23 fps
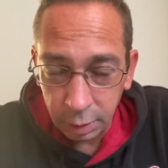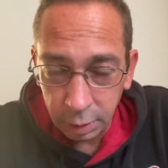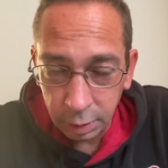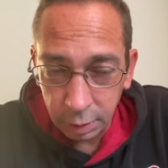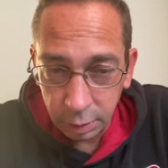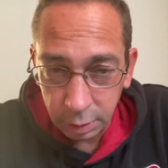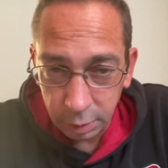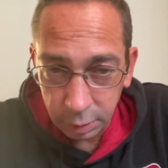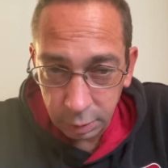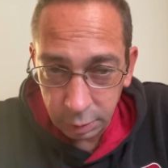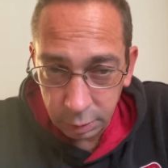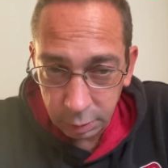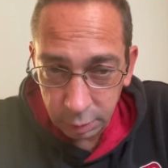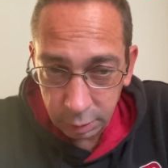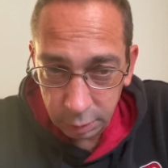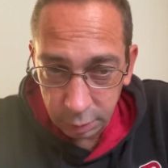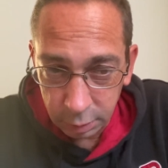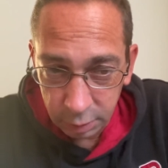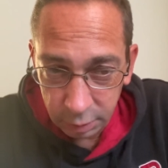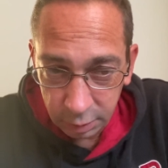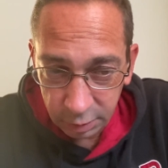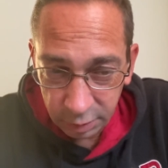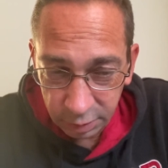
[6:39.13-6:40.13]
uh,
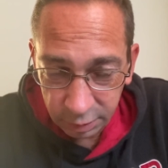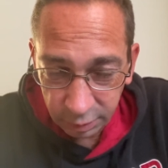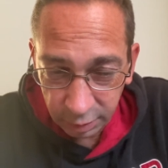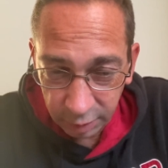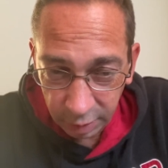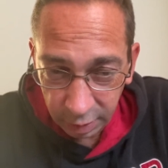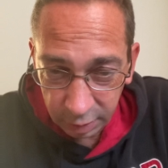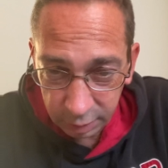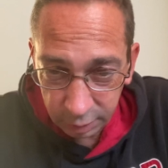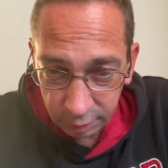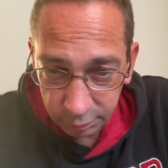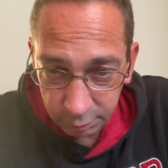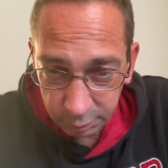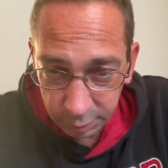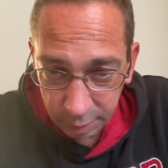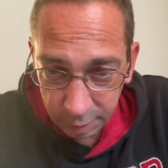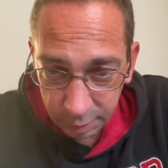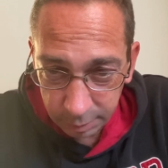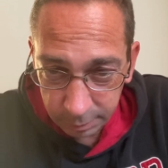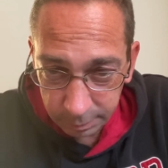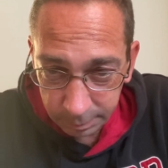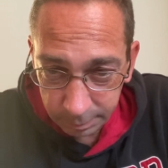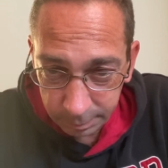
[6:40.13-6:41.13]
dislike of
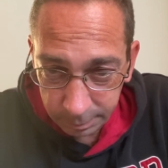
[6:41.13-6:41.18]
me.